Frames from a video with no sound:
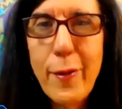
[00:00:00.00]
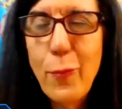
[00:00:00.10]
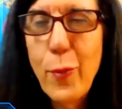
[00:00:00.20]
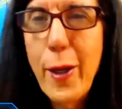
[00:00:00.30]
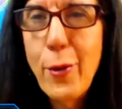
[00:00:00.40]

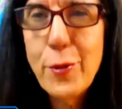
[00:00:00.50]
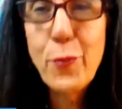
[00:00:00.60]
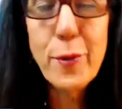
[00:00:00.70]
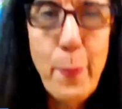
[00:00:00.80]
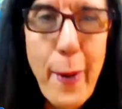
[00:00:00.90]
we always
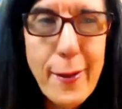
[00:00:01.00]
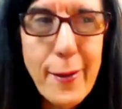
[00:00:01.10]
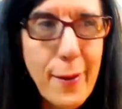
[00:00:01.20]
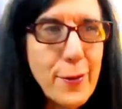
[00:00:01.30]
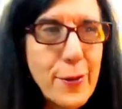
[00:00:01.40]

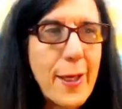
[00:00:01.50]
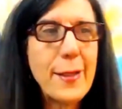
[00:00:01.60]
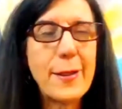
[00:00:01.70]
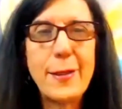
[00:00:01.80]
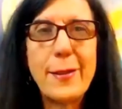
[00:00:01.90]
respected those
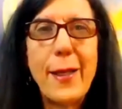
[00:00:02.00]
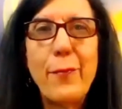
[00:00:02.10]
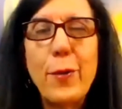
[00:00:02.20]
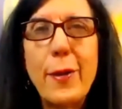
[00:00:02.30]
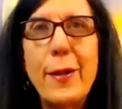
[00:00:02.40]
guys because they
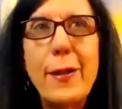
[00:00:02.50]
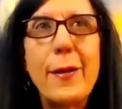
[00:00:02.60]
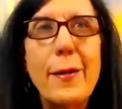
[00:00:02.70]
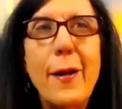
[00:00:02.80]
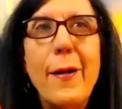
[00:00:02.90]
really didn't